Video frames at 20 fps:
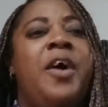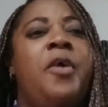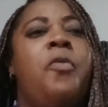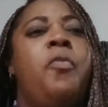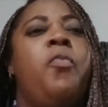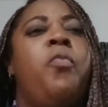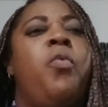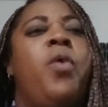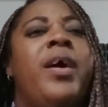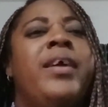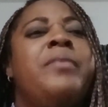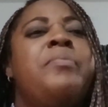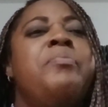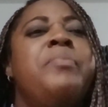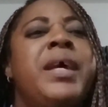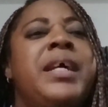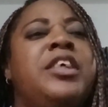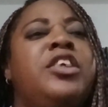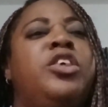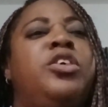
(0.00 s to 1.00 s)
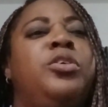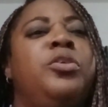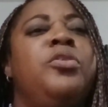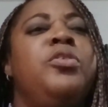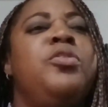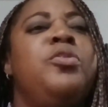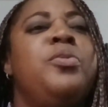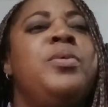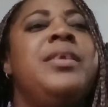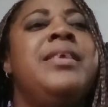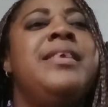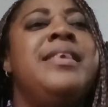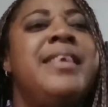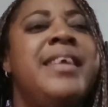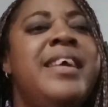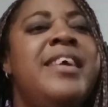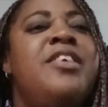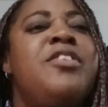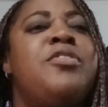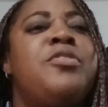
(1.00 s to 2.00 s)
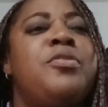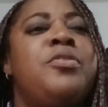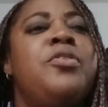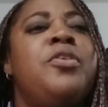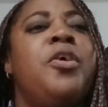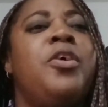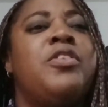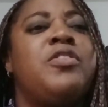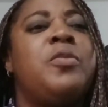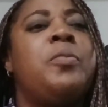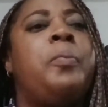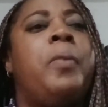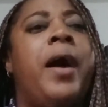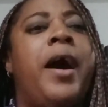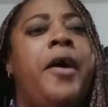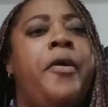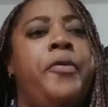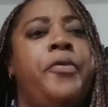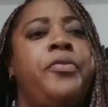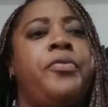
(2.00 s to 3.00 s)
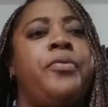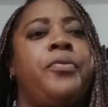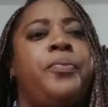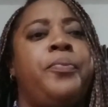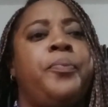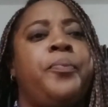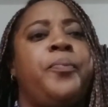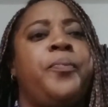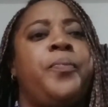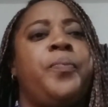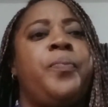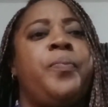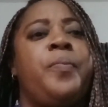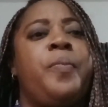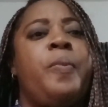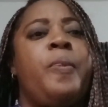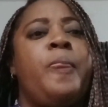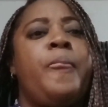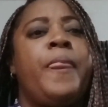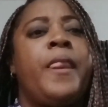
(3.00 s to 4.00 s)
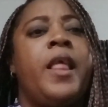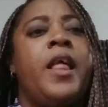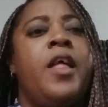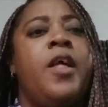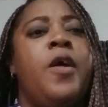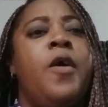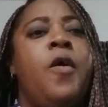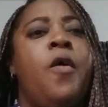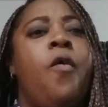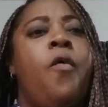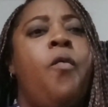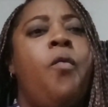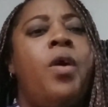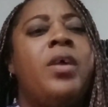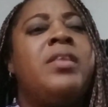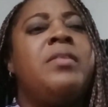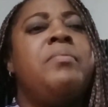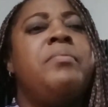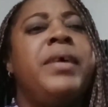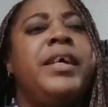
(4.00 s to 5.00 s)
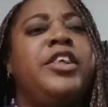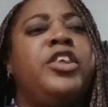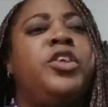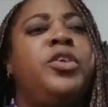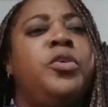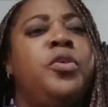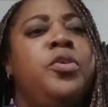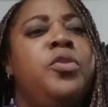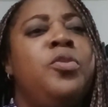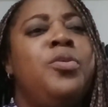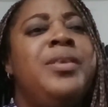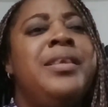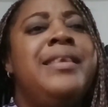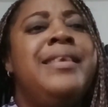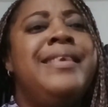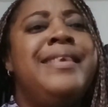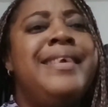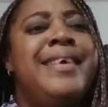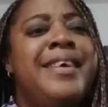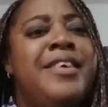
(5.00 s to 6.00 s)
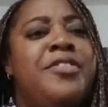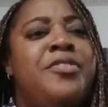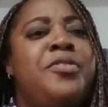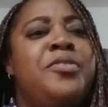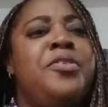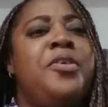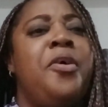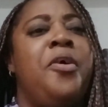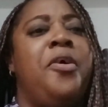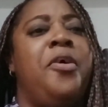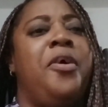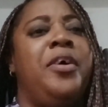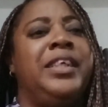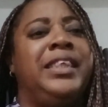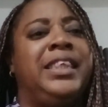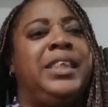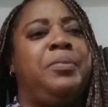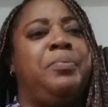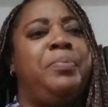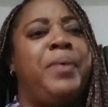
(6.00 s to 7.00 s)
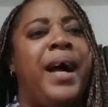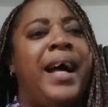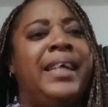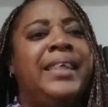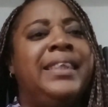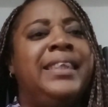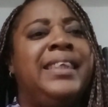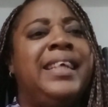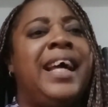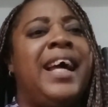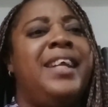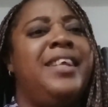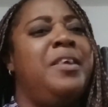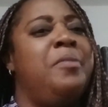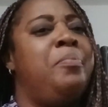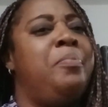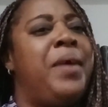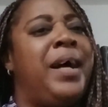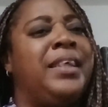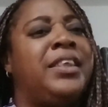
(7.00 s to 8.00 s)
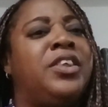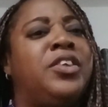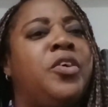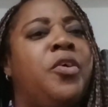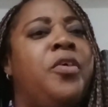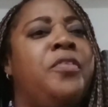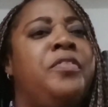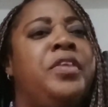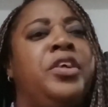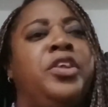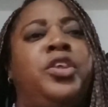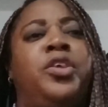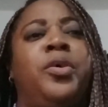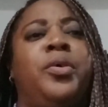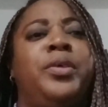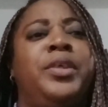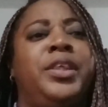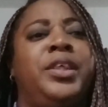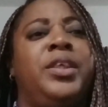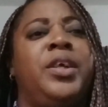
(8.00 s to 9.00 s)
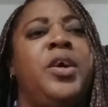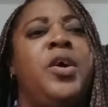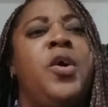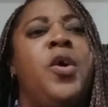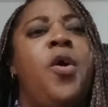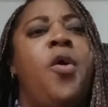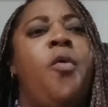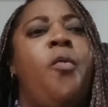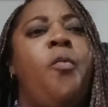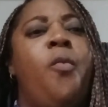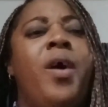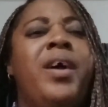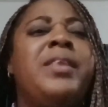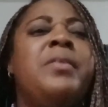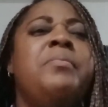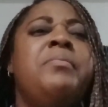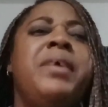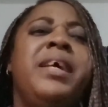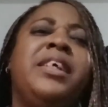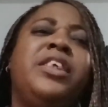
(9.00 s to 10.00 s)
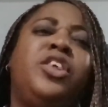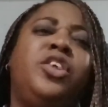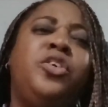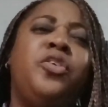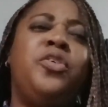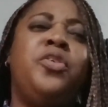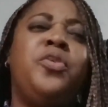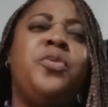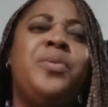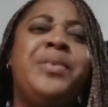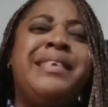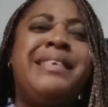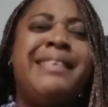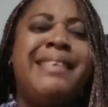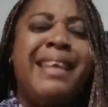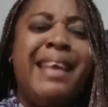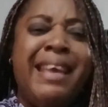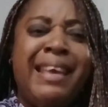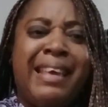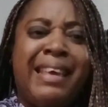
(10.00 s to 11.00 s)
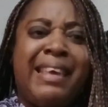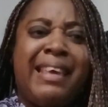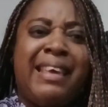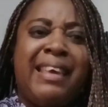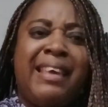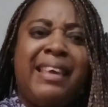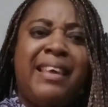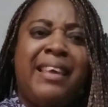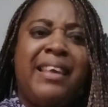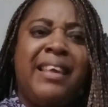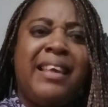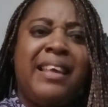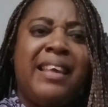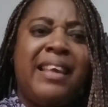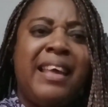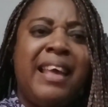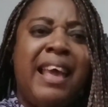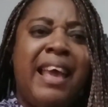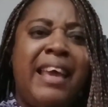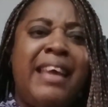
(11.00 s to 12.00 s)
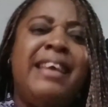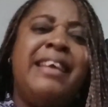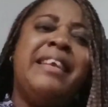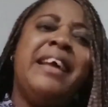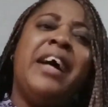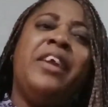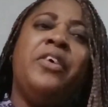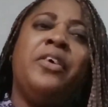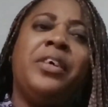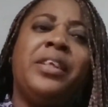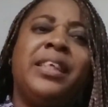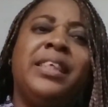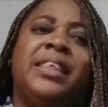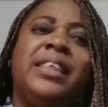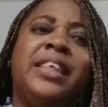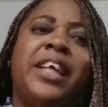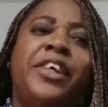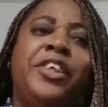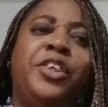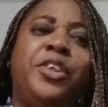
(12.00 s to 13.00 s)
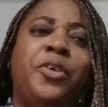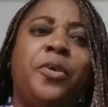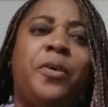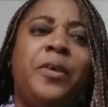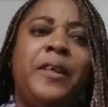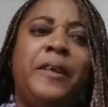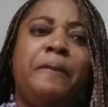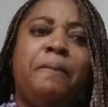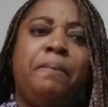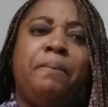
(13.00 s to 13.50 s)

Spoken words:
What makes you unique to your spouse? What makes you unique to your husband, the pastor of the church? What makes you unique in that organization?